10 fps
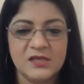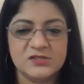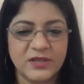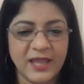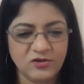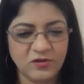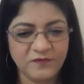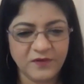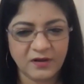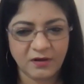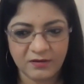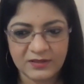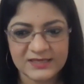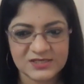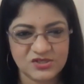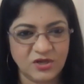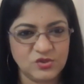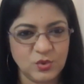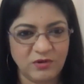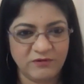So Canton Fair currently does not
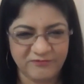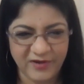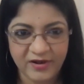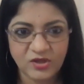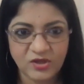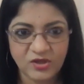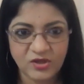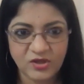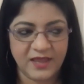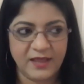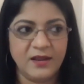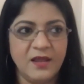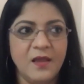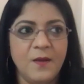do a very good job of that.